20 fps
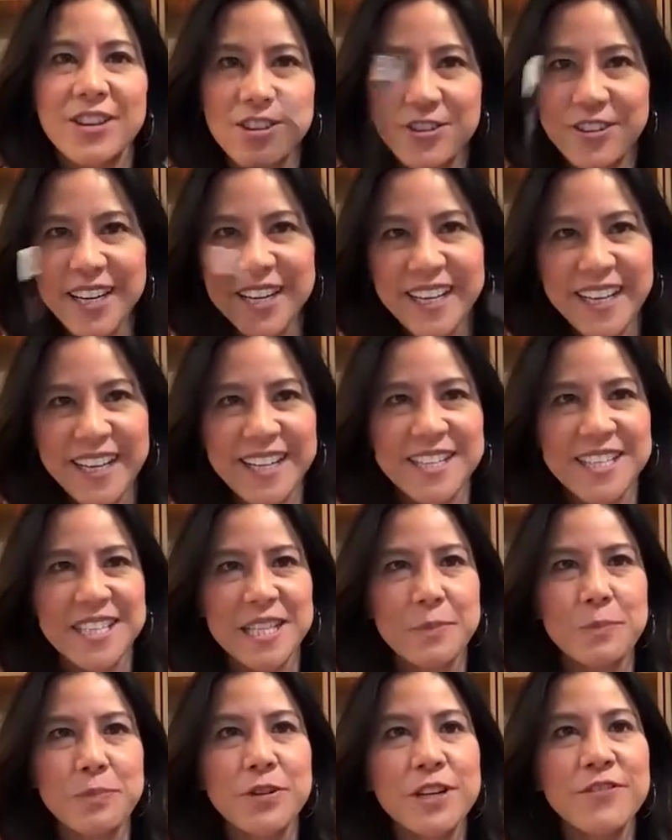Great,
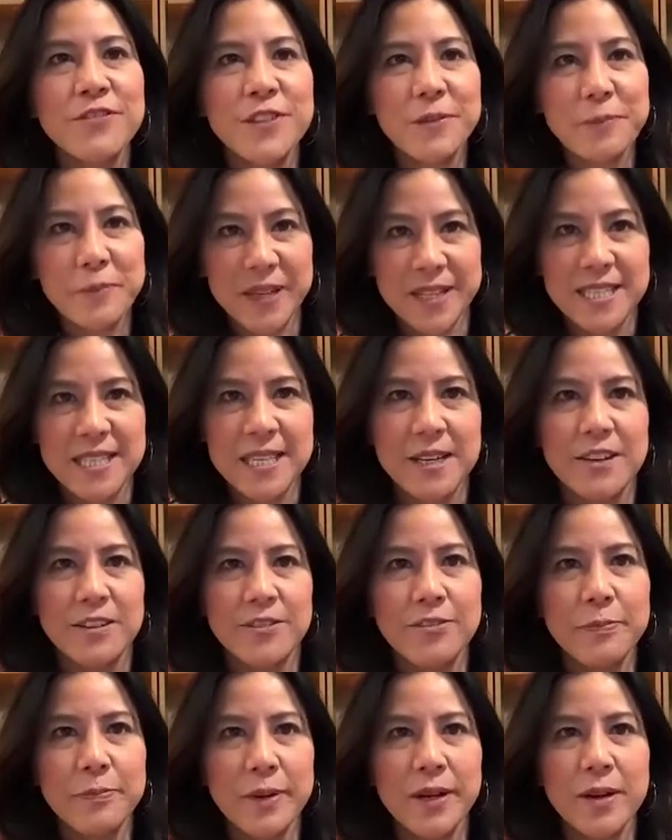Kinsey, improving
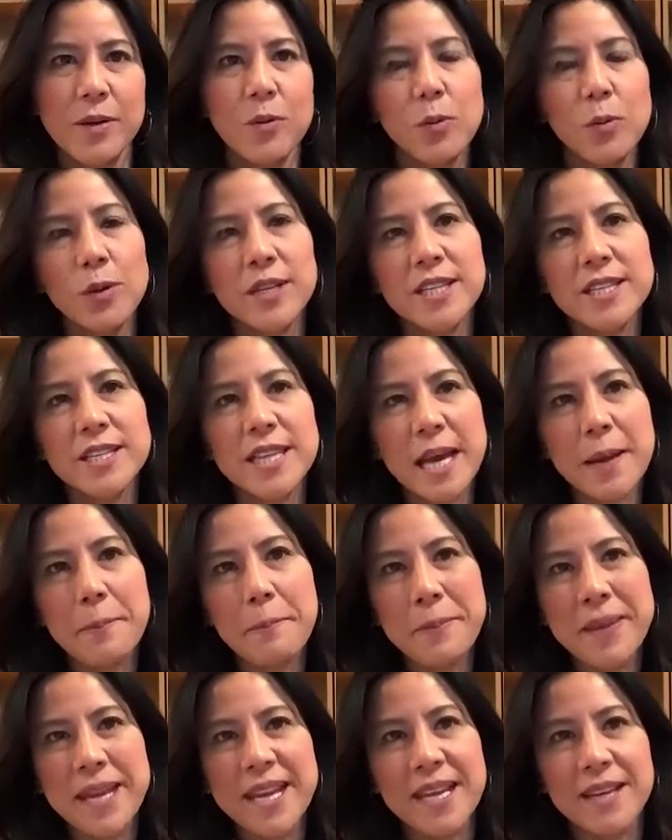myself, but what does that
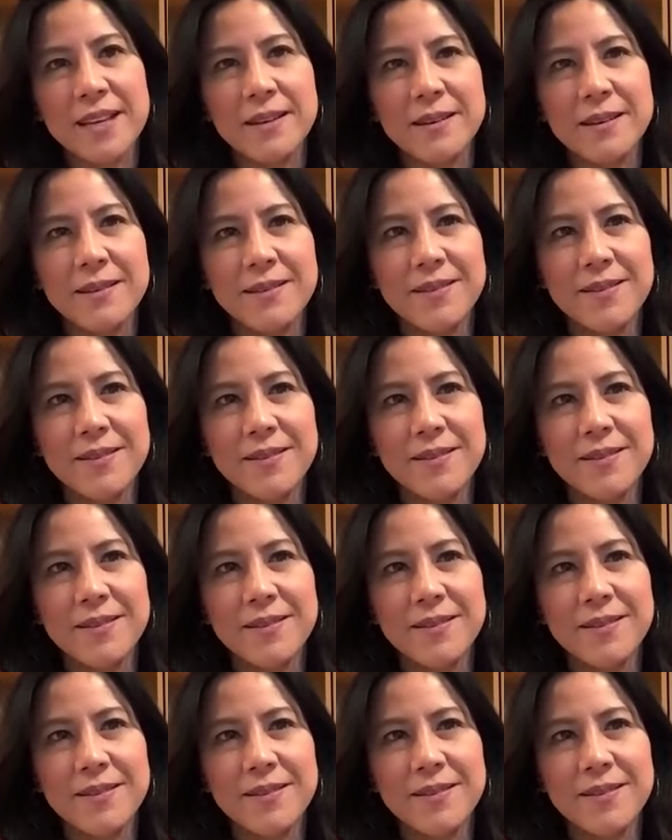mean?